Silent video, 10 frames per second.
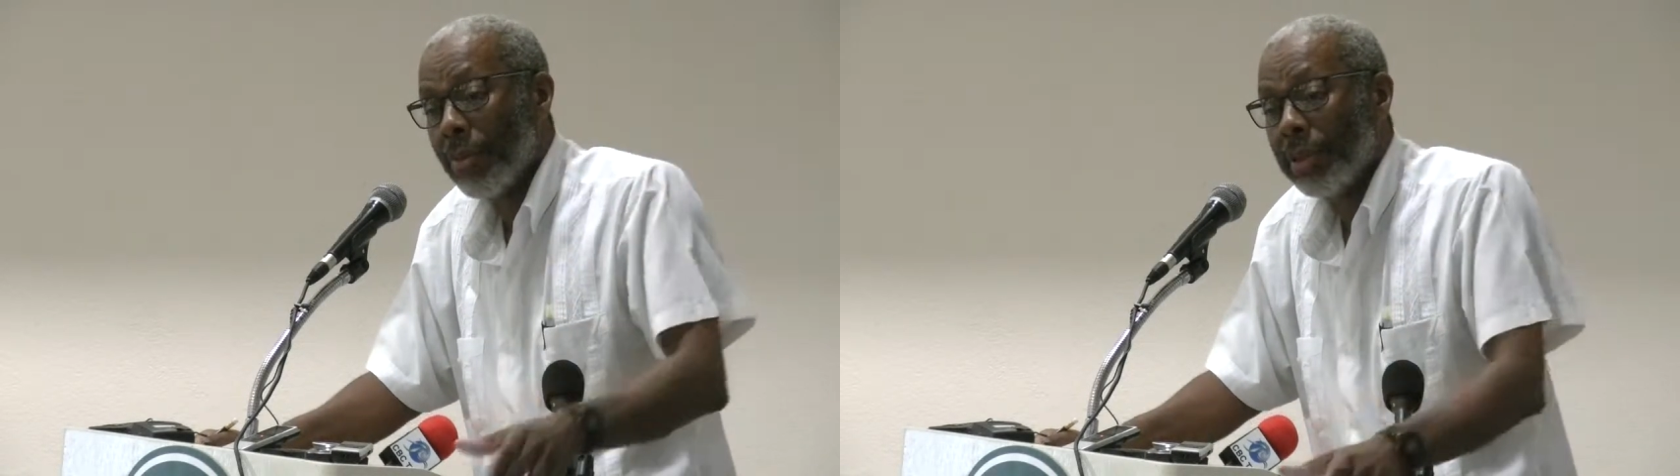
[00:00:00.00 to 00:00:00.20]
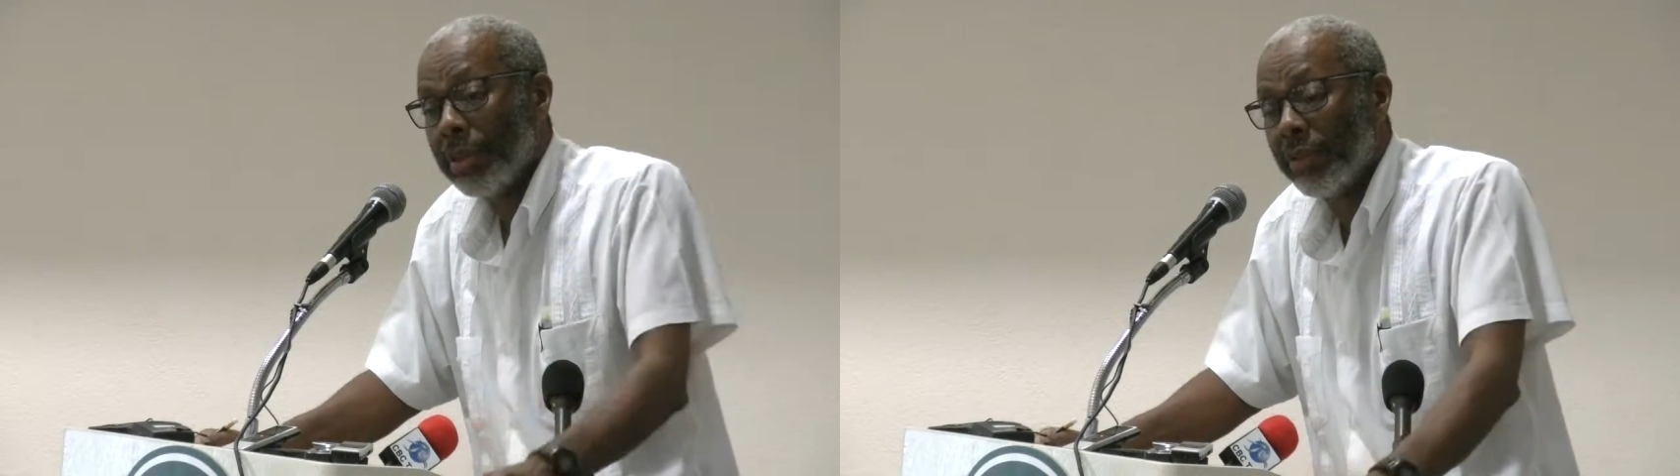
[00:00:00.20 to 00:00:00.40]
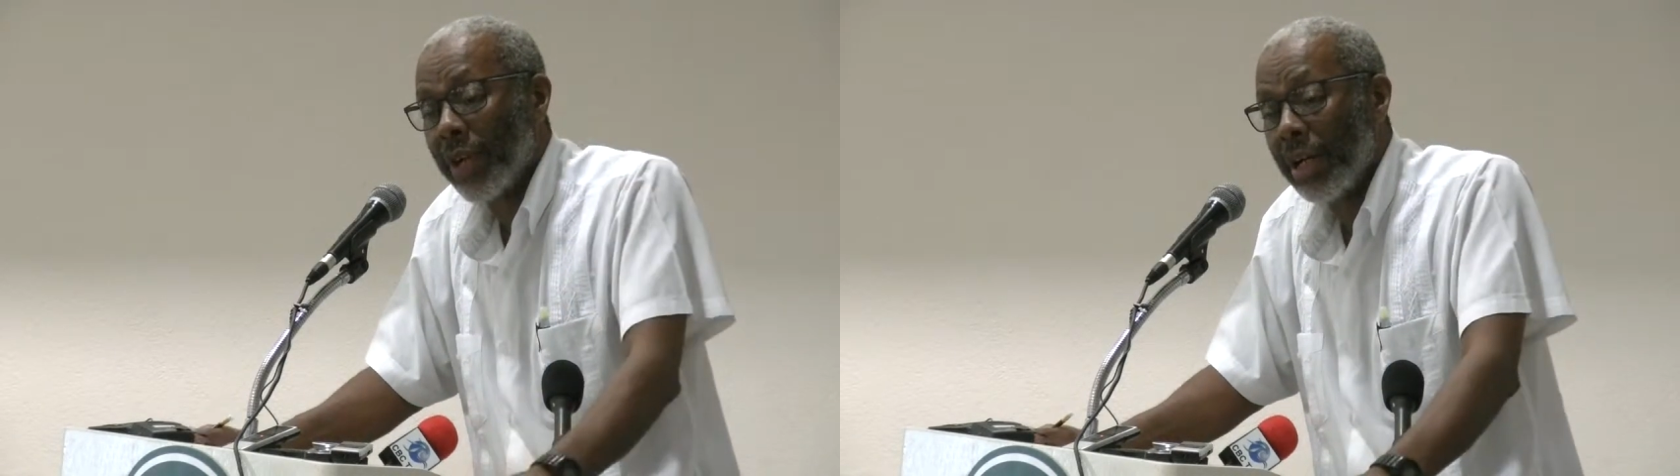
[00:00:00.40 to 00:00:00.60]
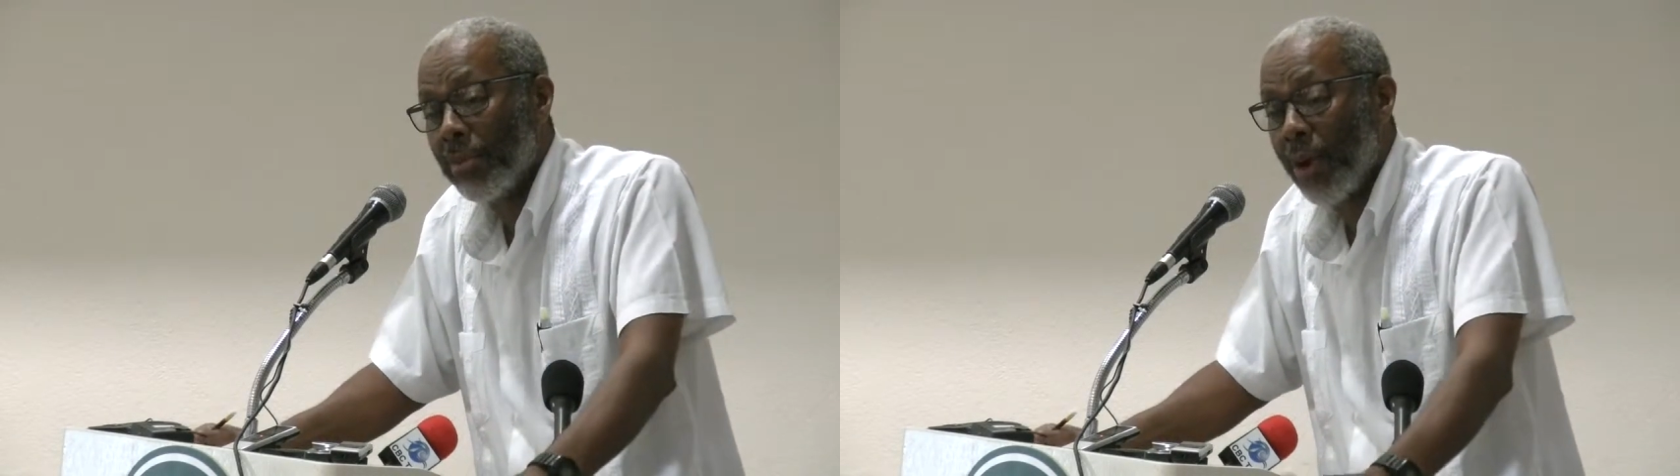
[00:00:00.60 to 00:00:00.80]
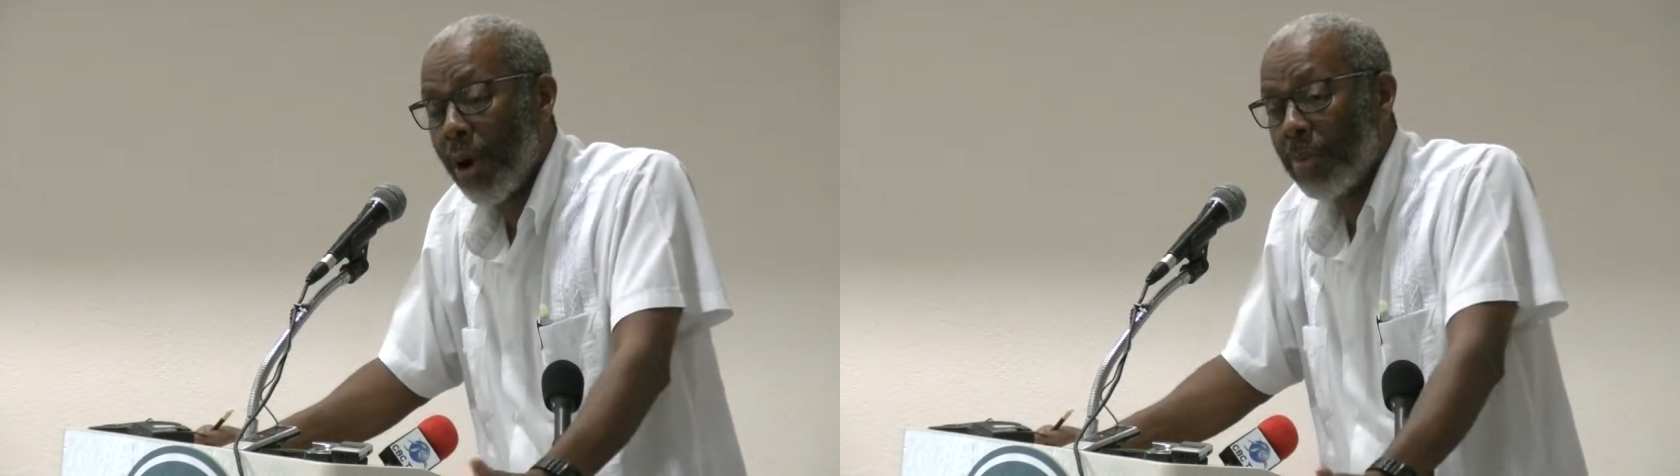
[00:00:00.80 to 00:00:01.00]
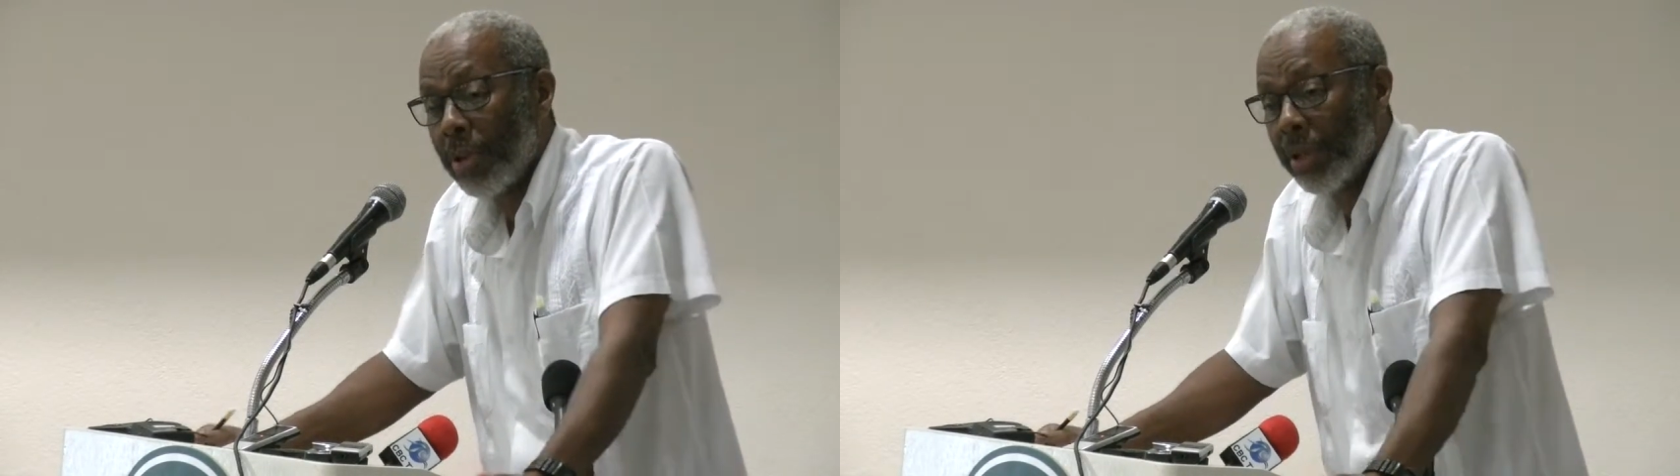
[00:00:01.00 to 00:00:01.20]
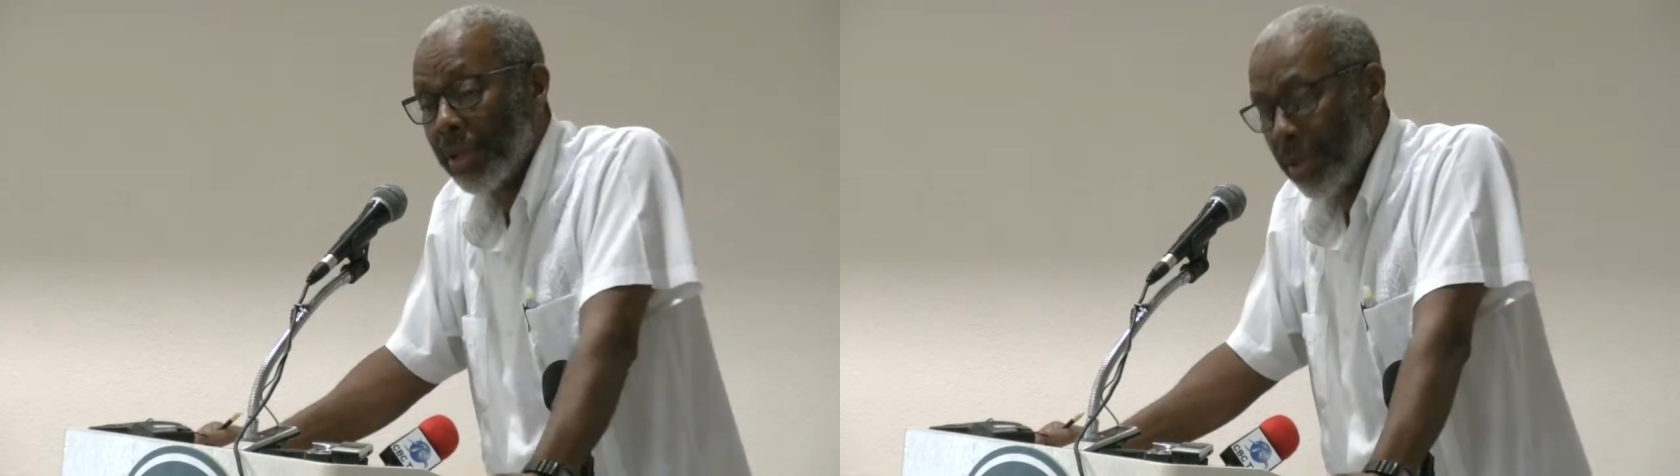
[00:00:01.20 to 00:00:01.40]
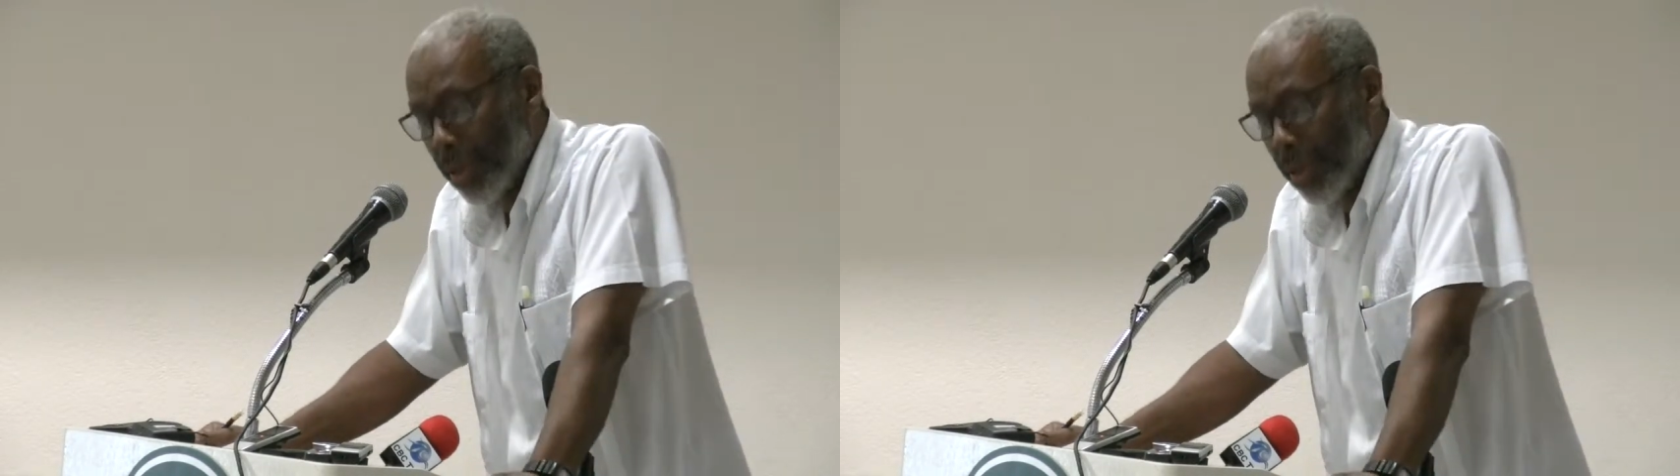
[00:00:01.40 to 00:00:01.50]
which is a very popular